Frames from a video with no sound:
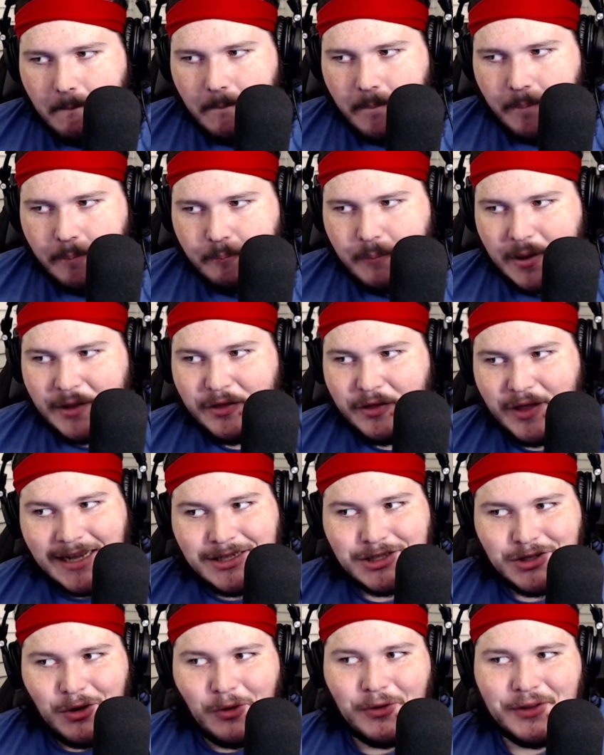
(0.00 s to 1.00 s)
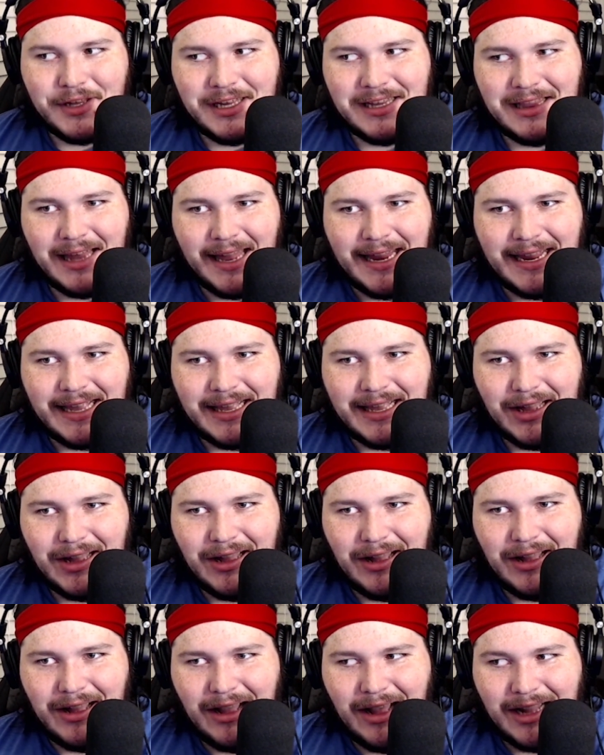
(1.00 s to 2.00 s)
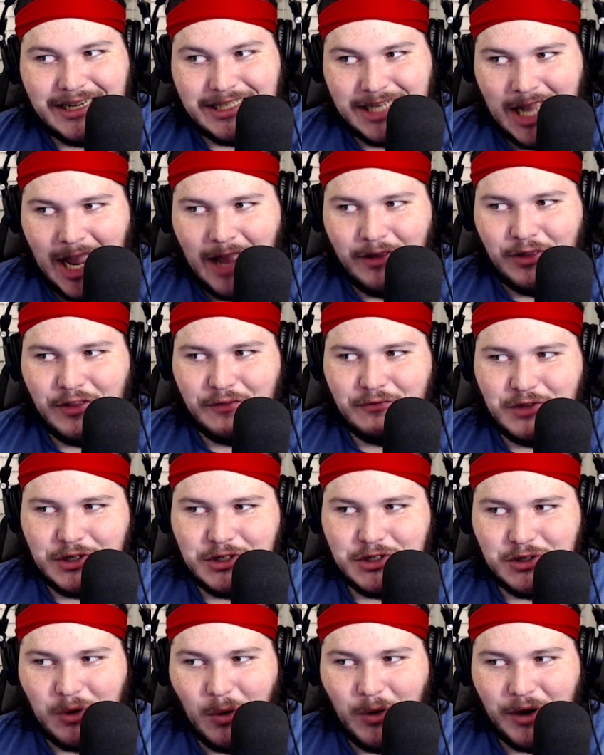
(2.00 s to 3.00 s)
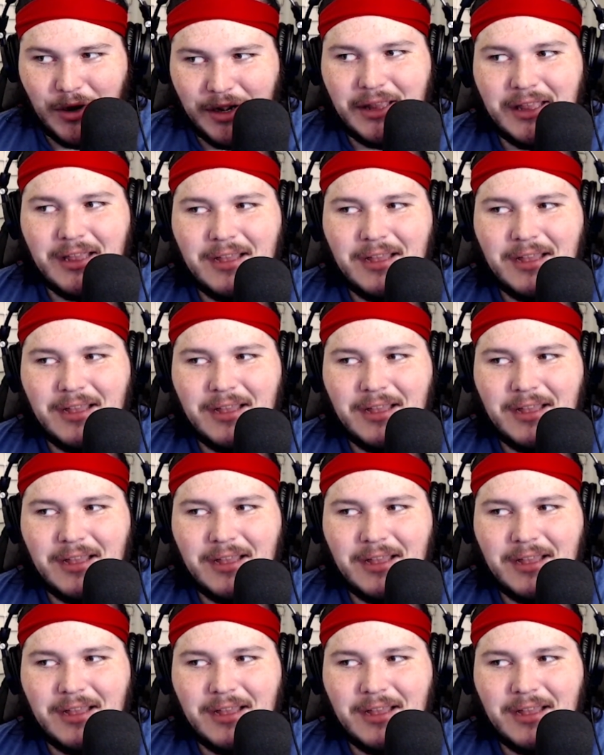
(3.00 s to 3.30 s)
But that's only, like, a tenth of the story.